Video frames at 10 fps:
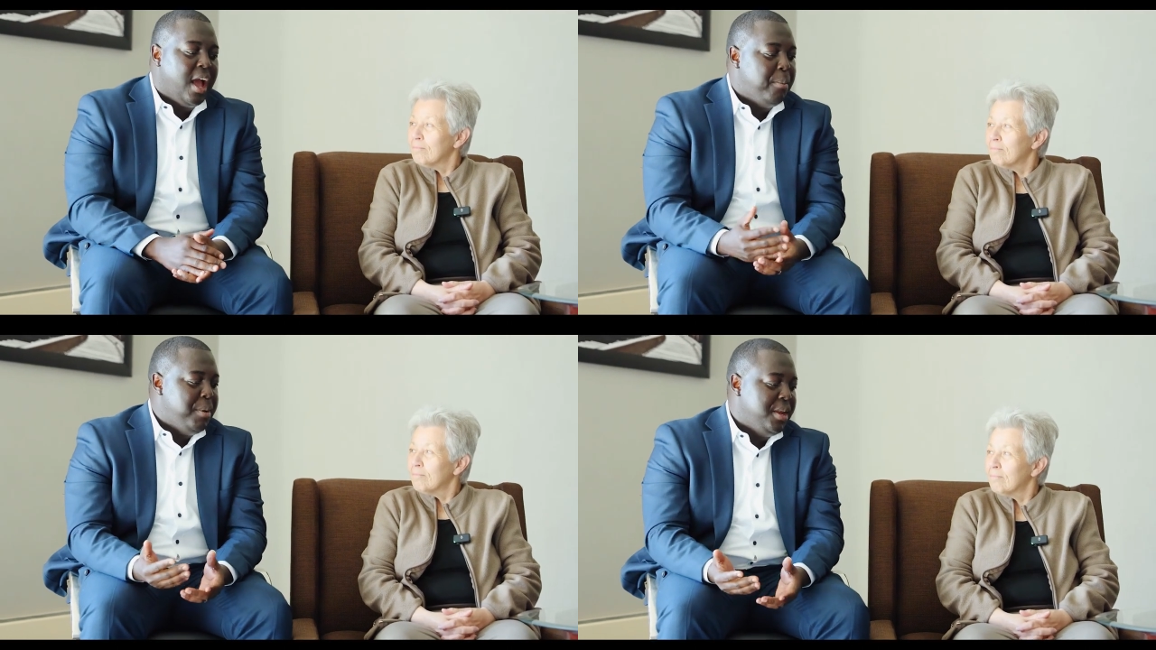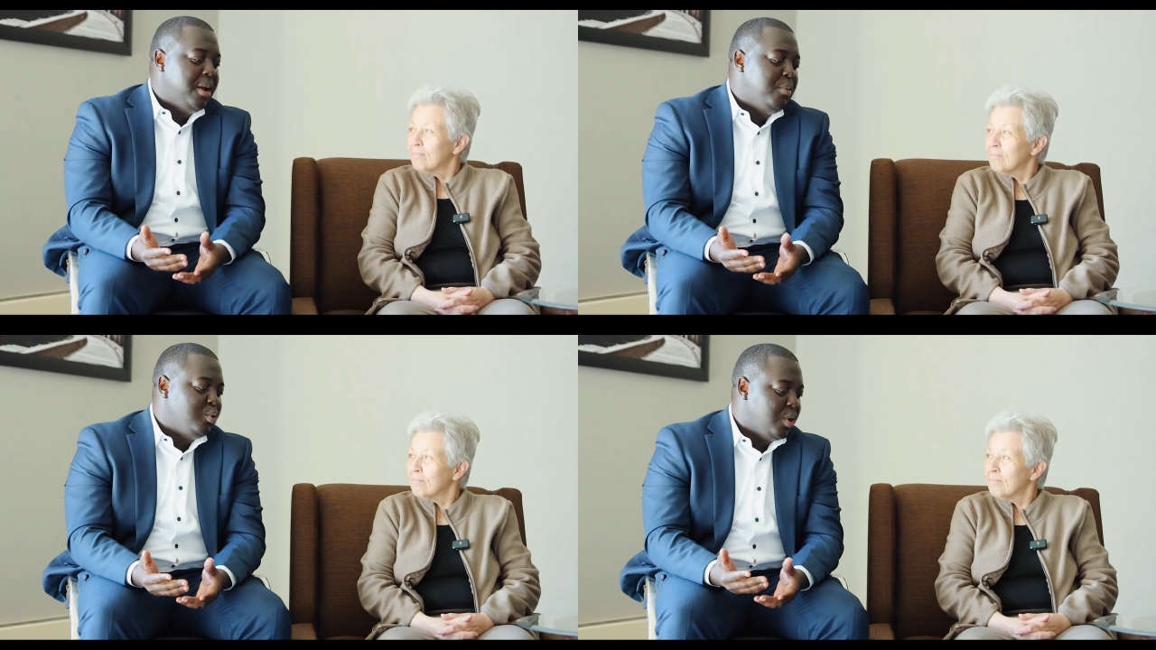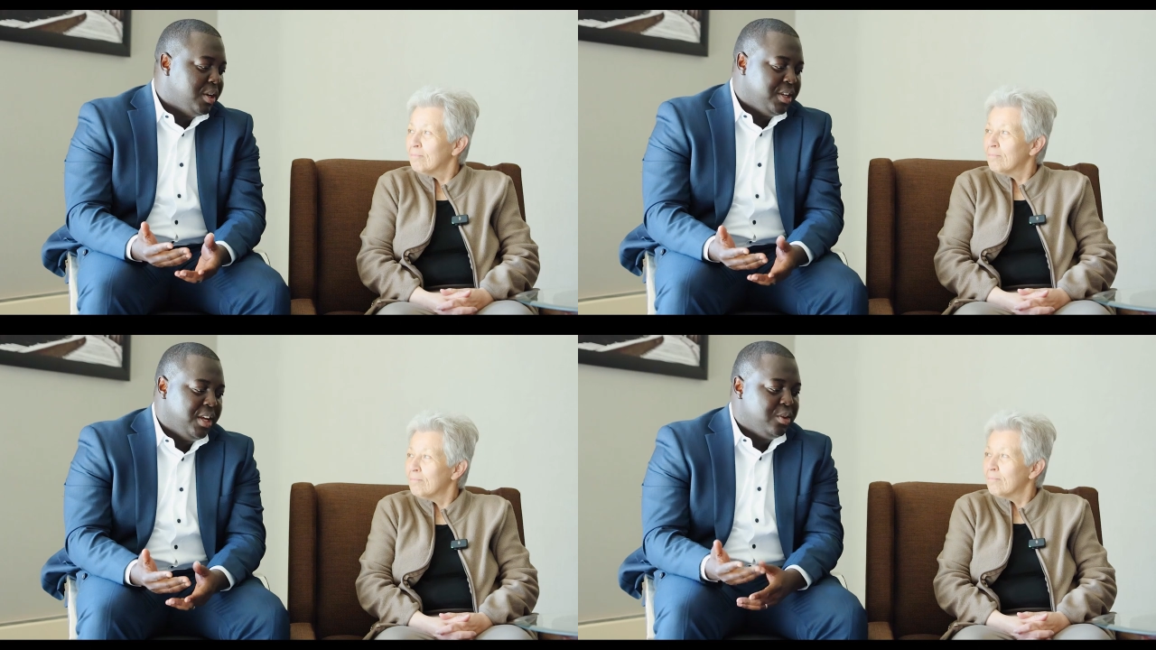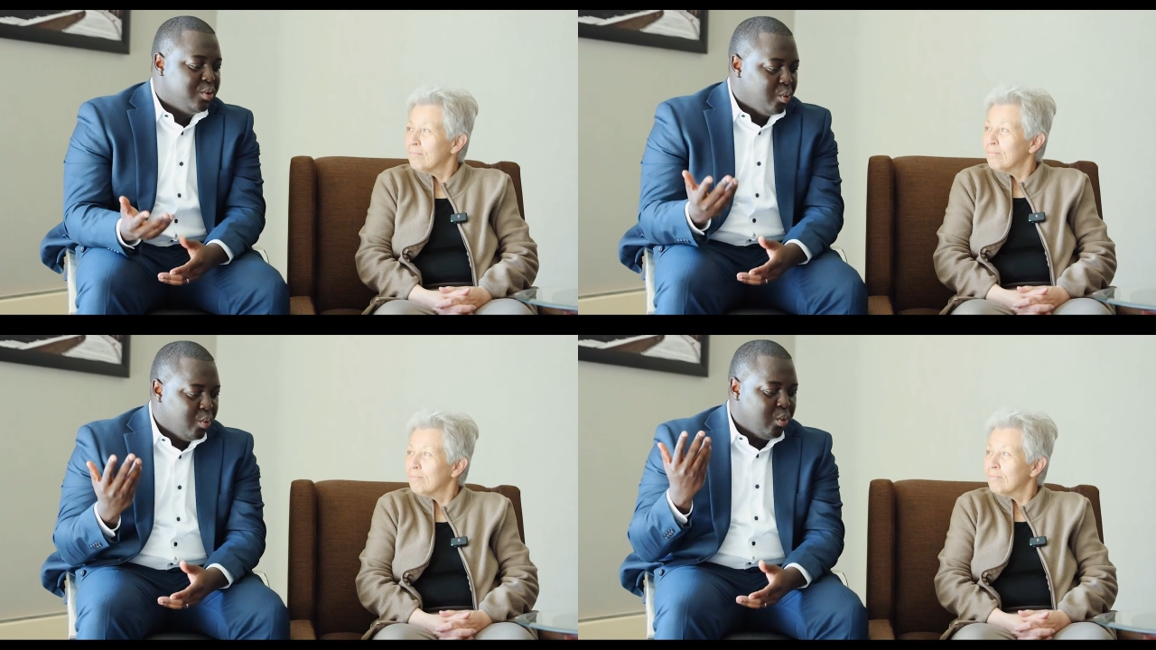Speaker 1: I've been able to
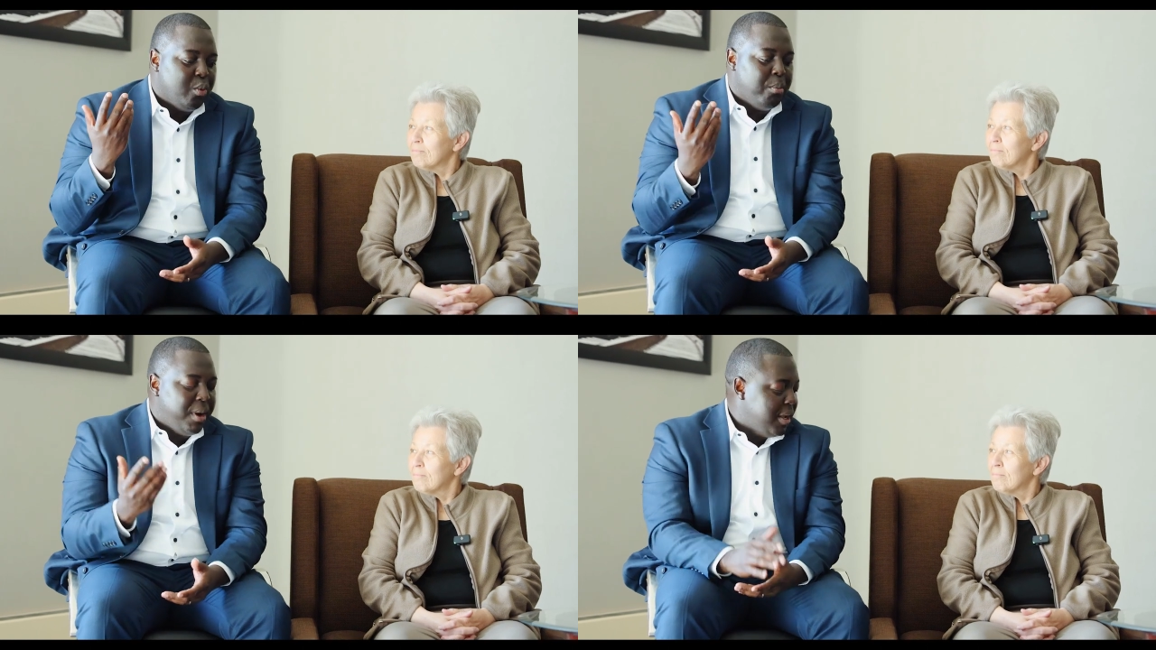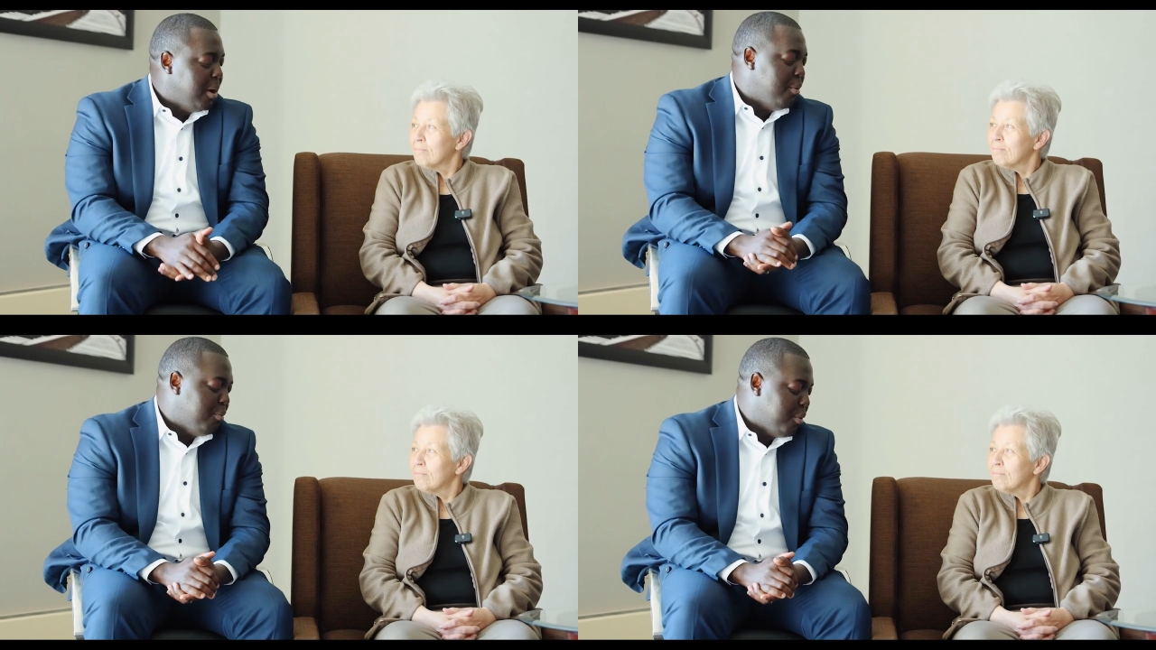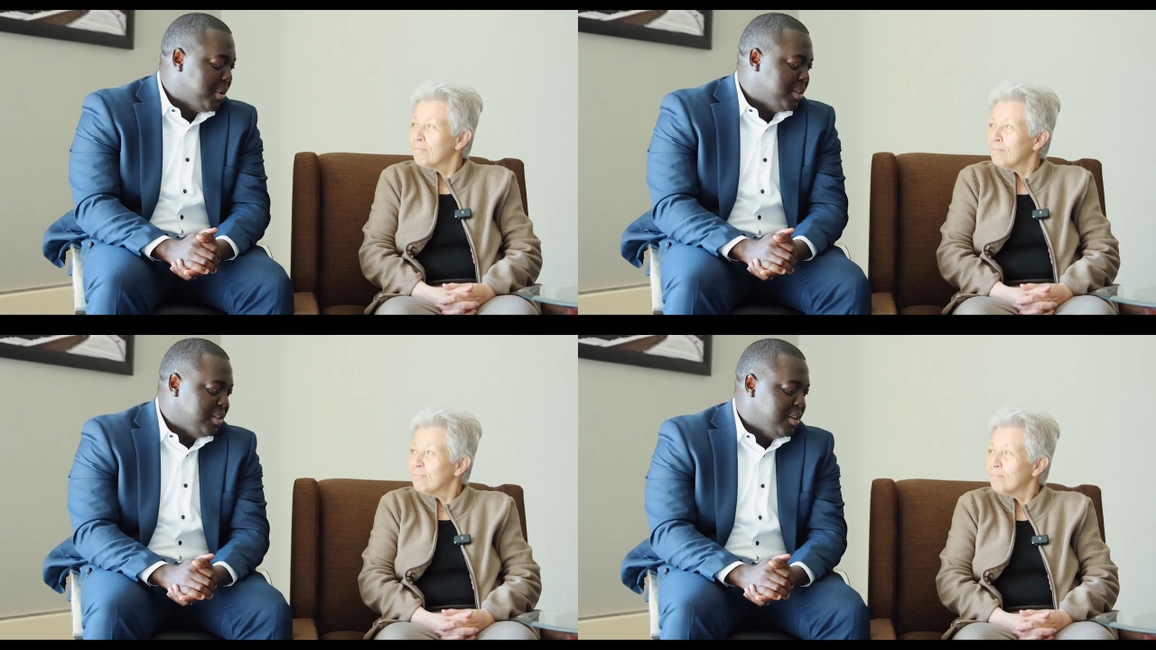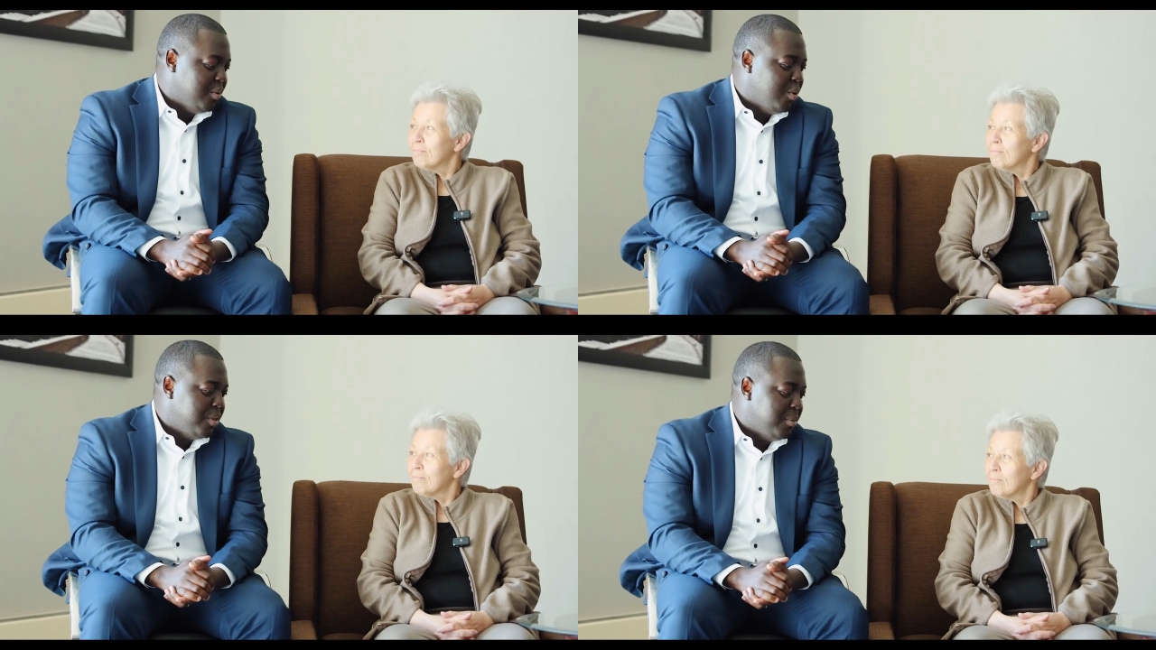attain to buy a couple of properties
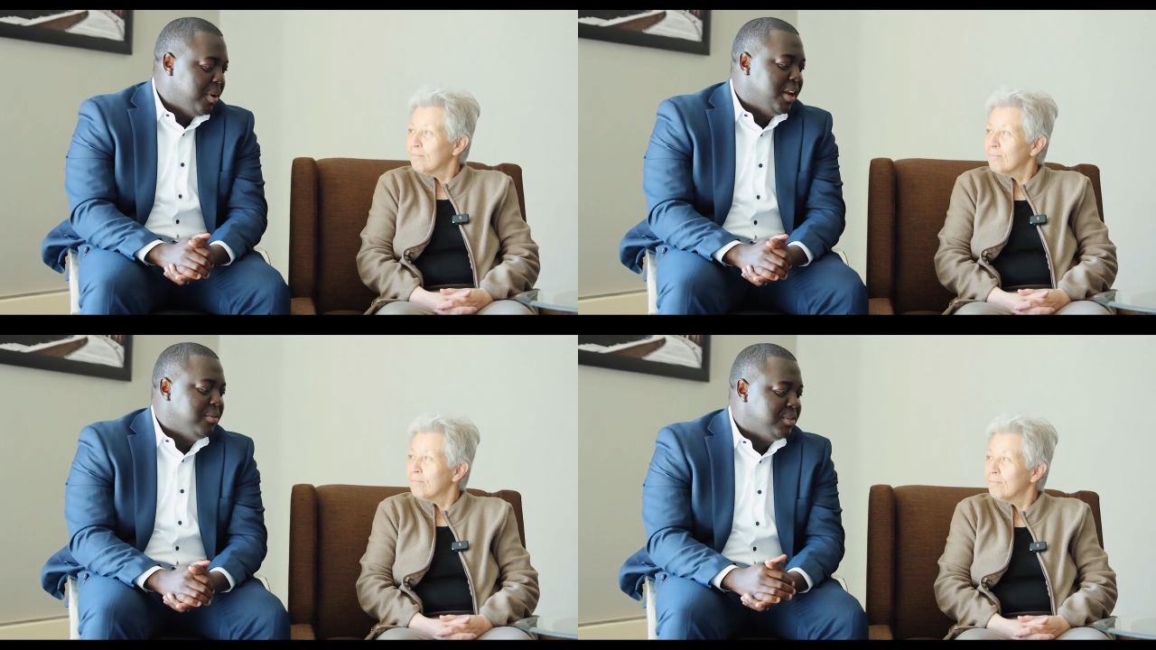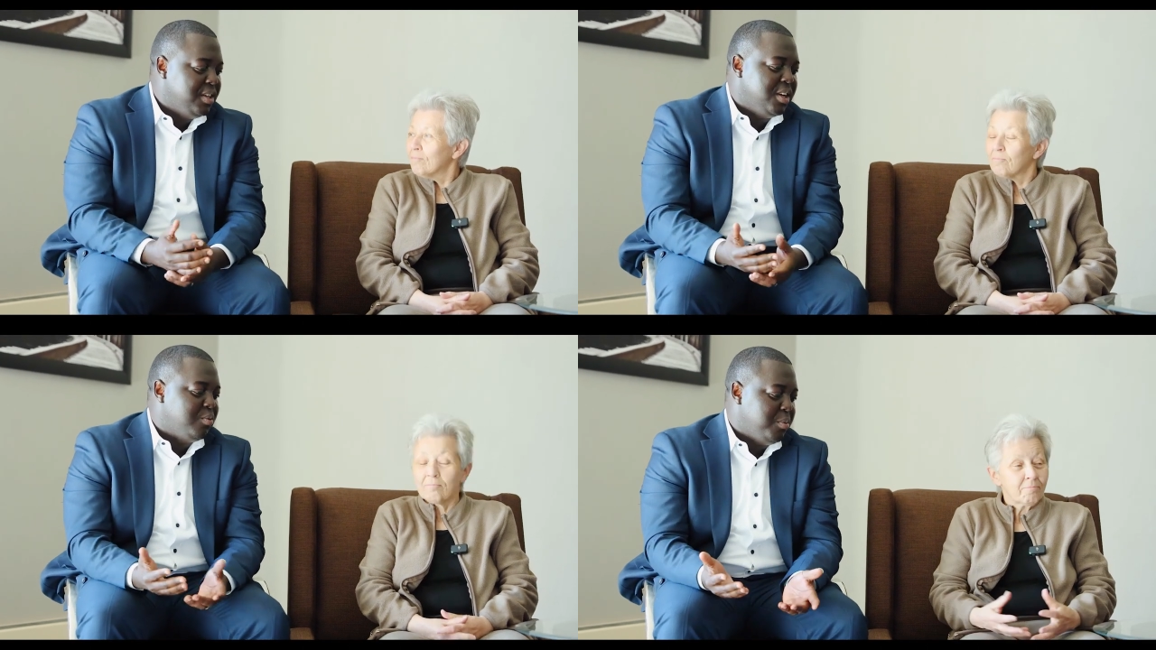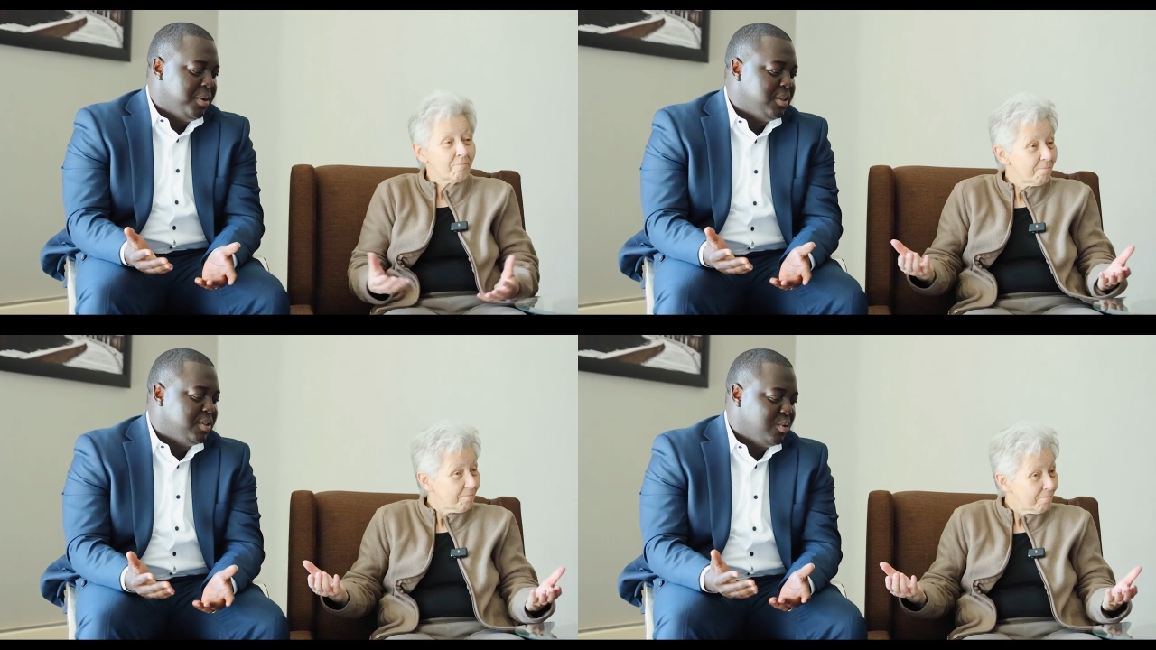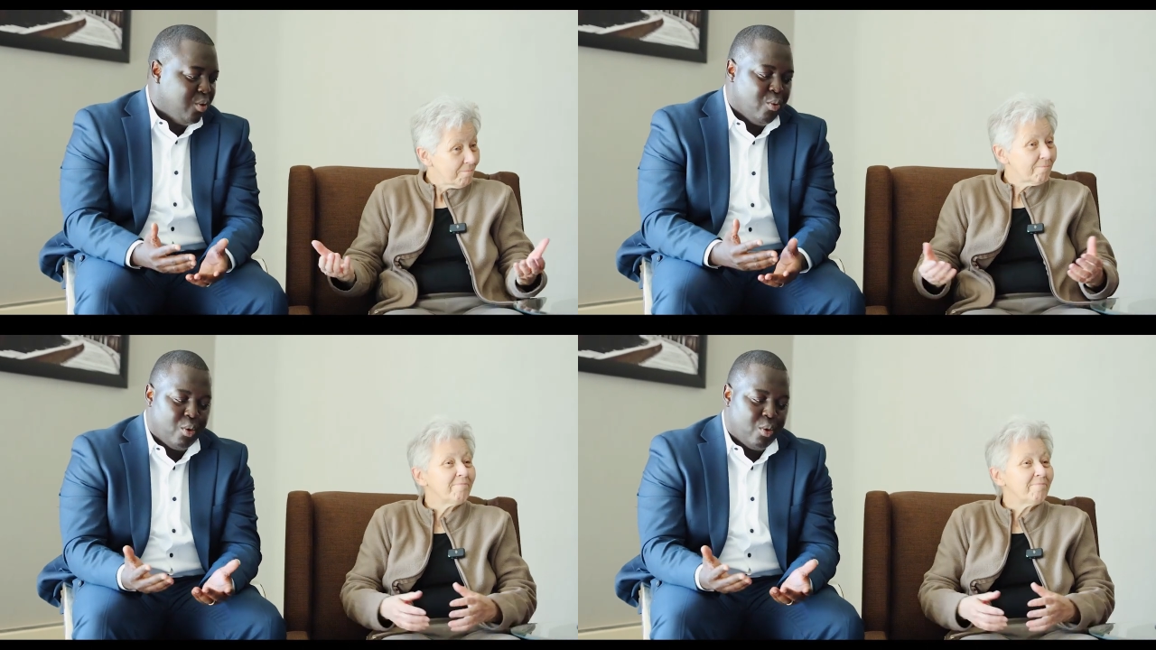in Waltham and I've seen the tremendous